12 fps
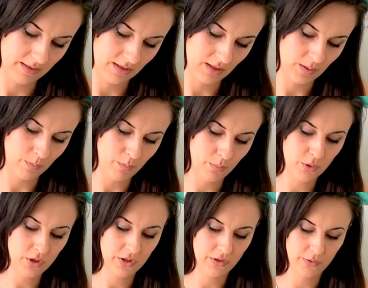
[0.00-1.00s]
just
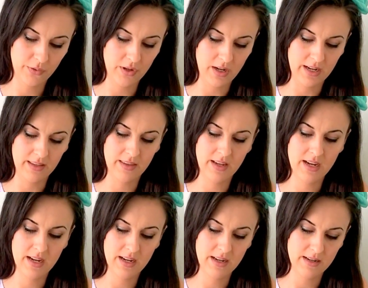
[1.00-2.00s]
push it through like
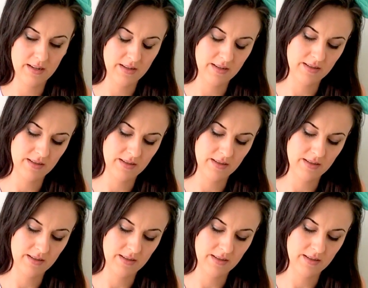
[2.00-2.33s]
that,